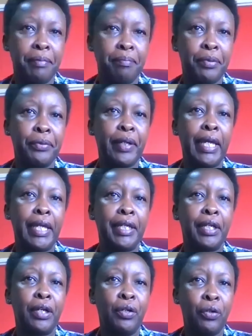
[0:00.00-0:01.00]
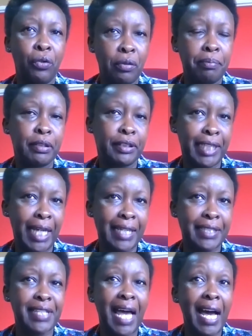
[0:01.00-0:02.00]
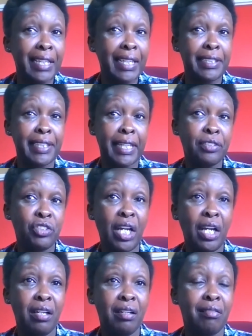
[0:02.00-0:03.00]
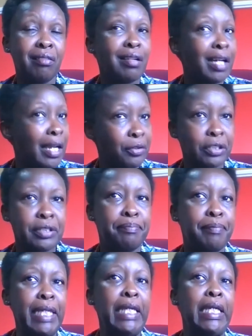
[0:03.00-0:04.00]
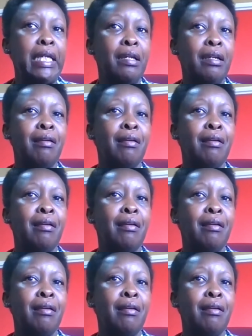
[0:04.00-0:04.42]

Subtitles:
the broken global tax architecture cannot be